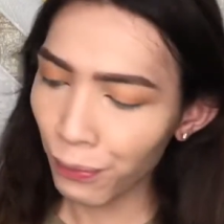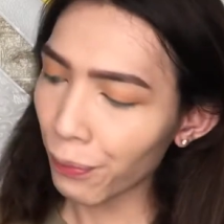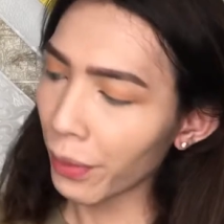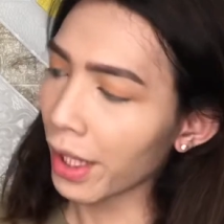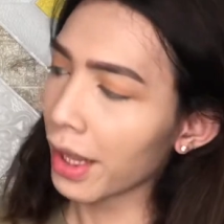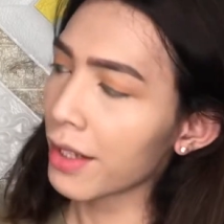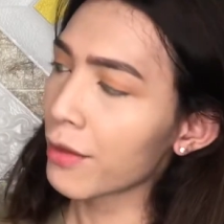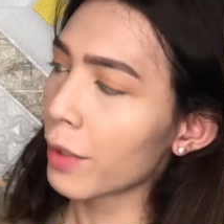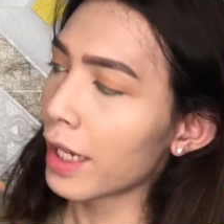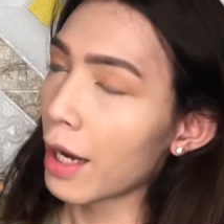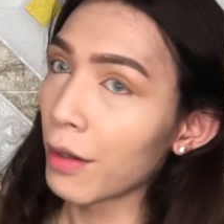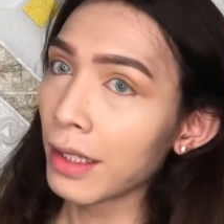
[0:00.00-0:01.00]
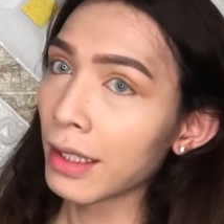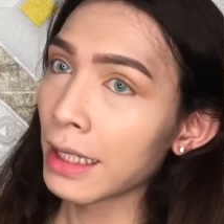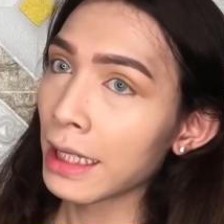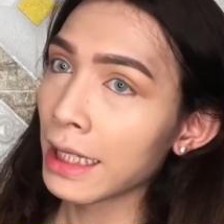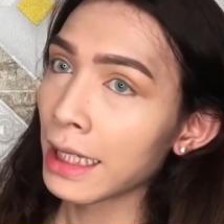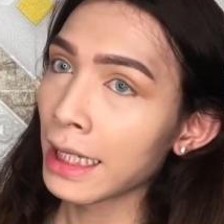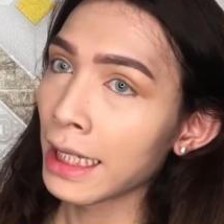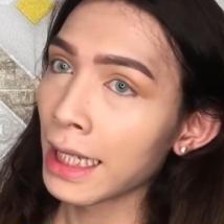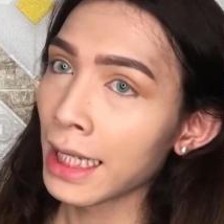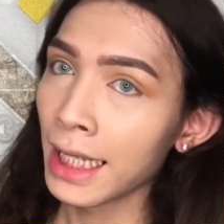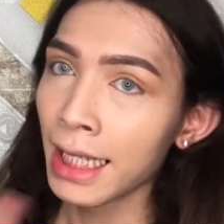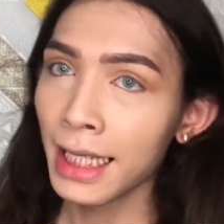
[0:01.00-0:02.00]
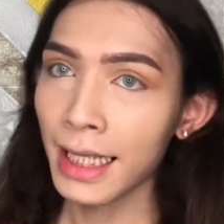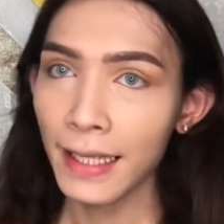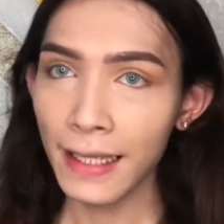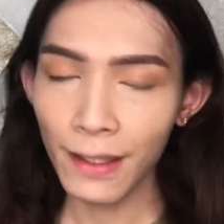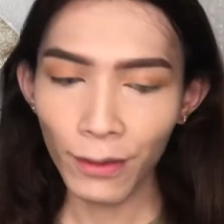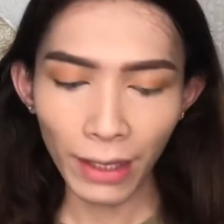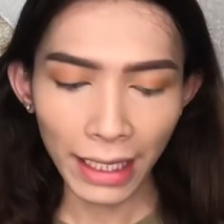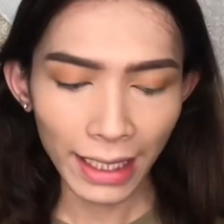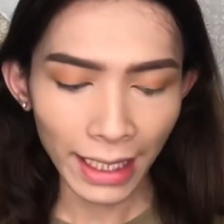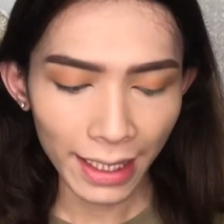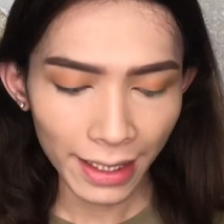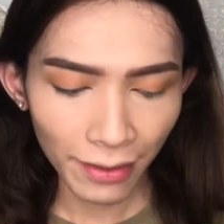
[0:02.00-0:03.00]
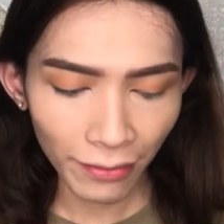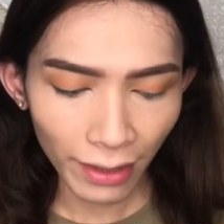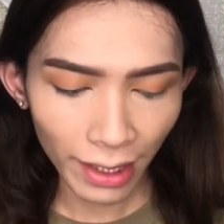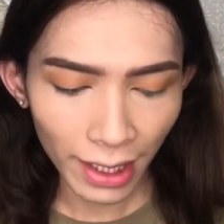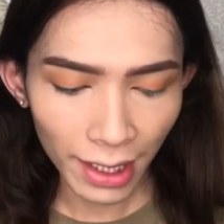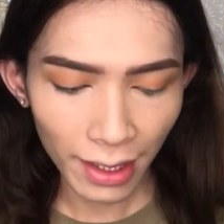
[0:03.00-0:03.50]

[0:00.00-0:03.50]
pick this one out just to intensify.